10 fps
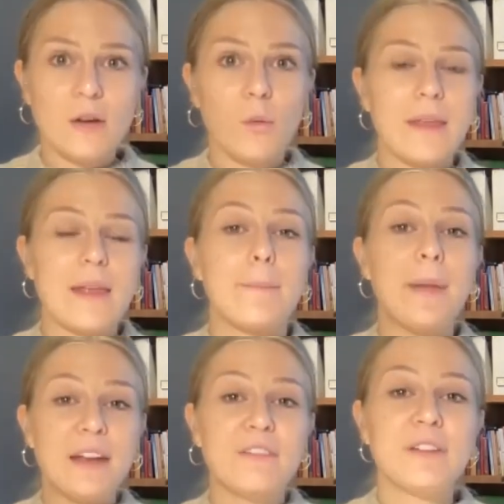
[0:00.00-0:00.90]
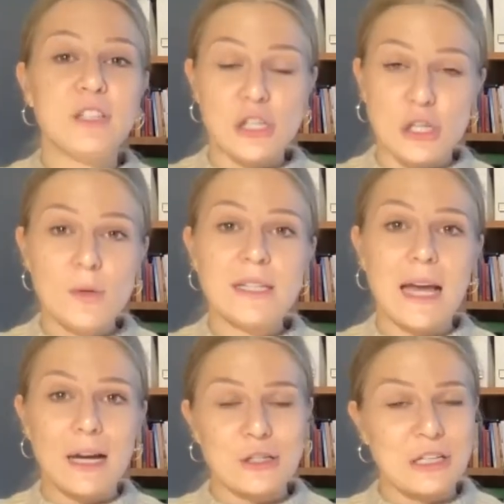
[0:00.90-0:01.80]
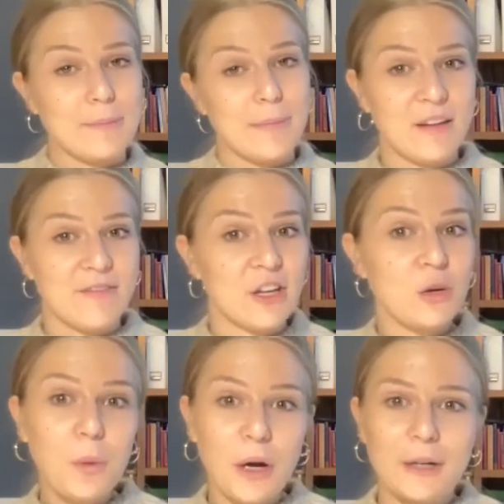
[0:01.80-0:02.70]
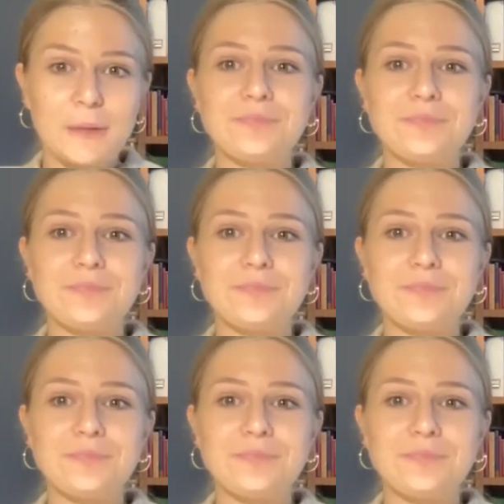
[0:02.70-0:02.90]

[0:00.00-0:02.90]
in a way that benefits you, is actually going to benefit your work.